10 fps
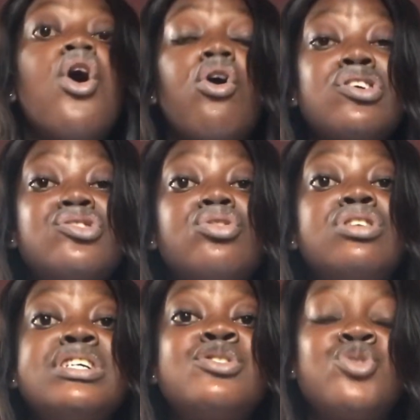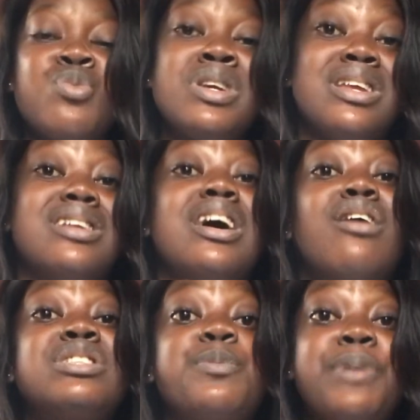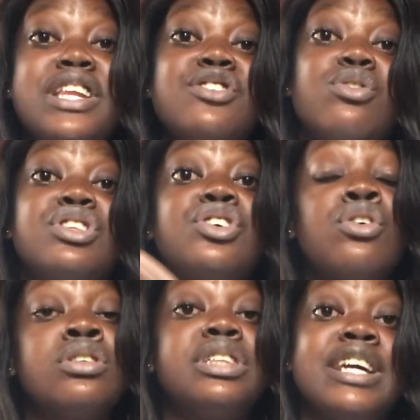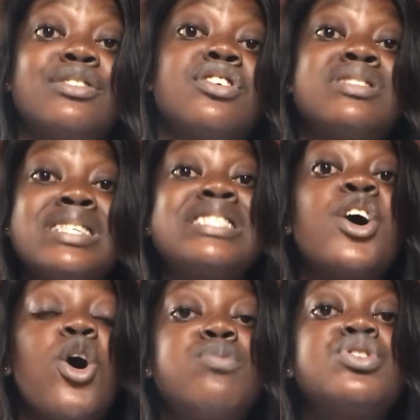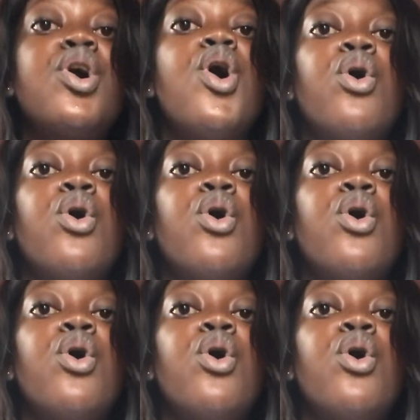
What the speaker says: or slowly zoom in and out depending on the context, because this helps